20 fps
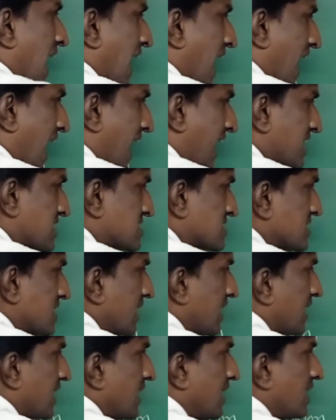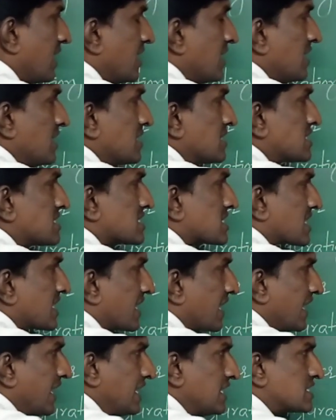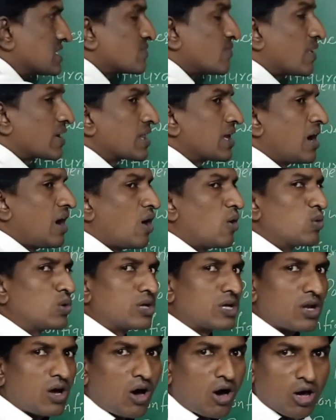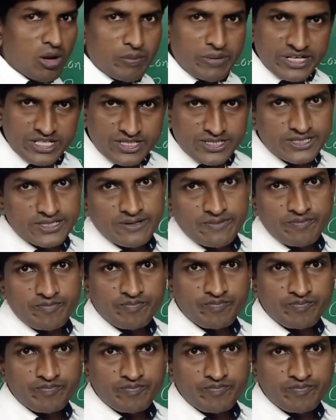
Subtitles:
acts like a screens for the outer orbit.